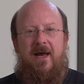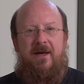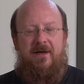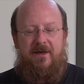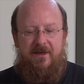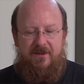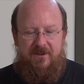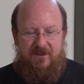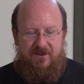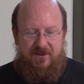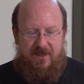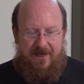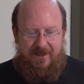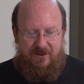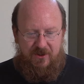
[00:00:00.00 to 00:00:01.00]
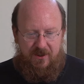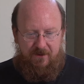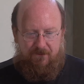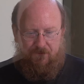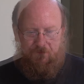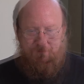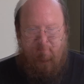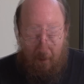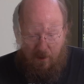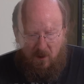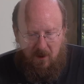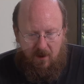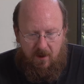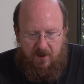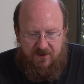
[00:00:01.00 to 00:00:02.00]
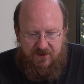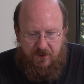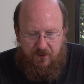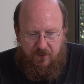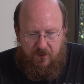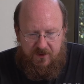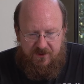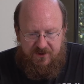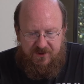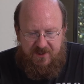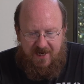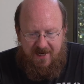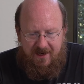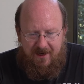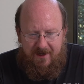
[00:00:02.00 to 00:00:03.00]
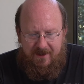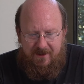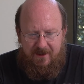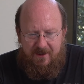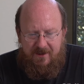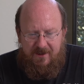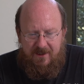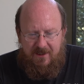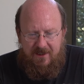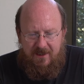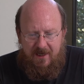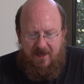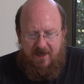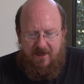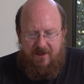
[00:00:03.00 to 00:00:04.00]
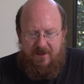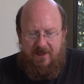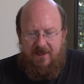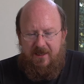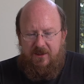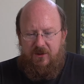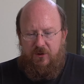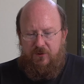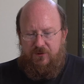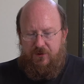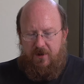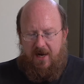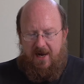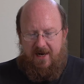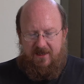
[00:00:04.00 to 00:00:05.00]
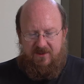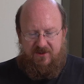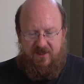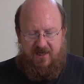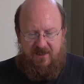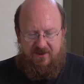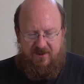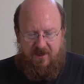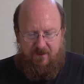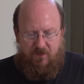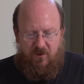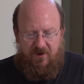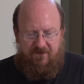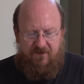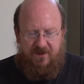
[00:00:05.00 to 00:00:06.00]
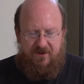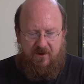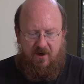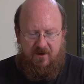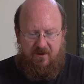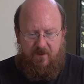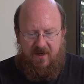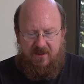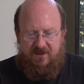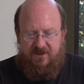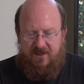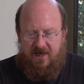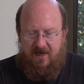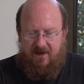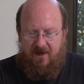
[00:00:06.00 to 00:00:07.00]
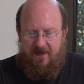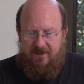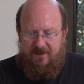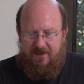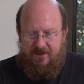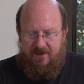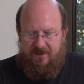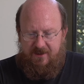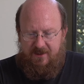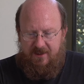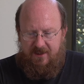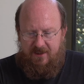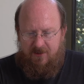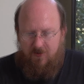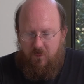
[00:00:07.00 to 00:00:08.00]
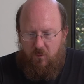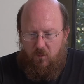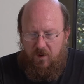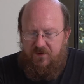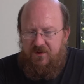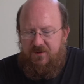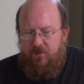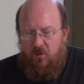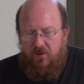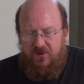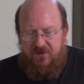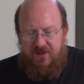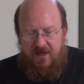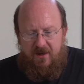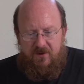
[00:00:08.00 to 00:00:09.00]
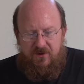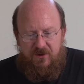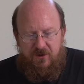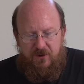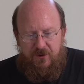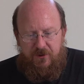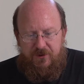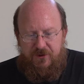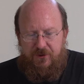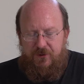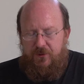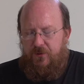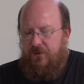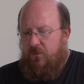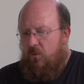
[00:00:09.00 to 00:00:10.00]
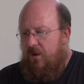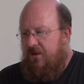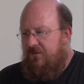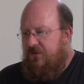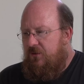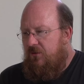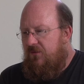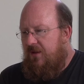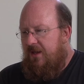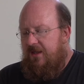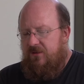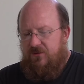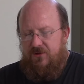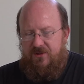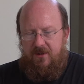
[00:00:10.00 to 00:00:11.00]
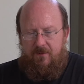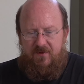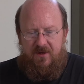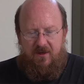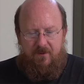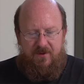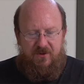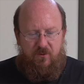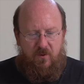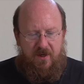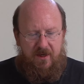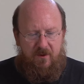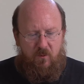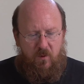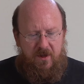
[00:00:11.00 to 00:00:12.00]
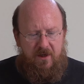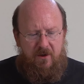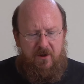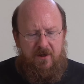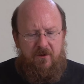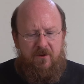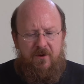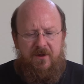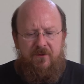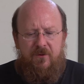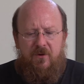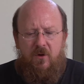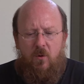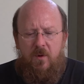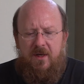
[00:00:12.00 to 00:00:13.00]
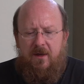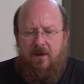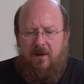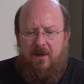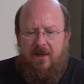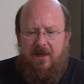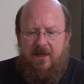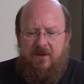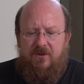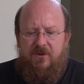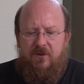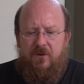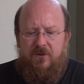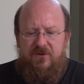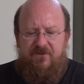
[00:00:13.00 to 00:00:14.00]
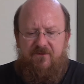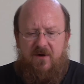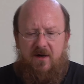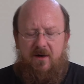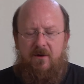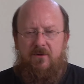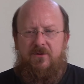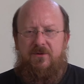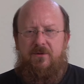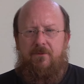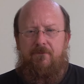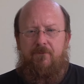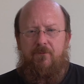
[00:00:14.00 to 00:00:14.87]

added into staging. So stack identity and end user access. I briefly talked about stack identity. What this boils down to is you're doing one of two things or something in between. You're either going into those files